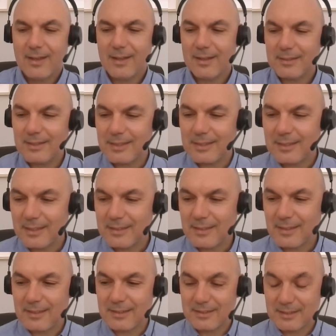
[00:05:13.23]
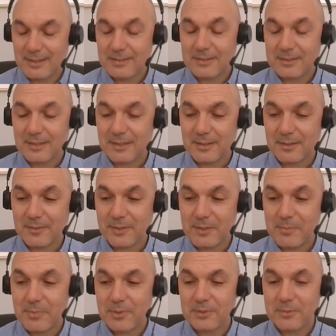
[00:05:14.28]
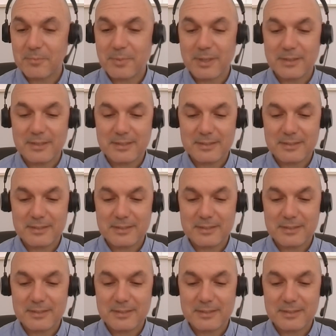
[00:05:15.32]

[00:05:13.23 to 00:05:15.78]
Indeed, and that's a very important part.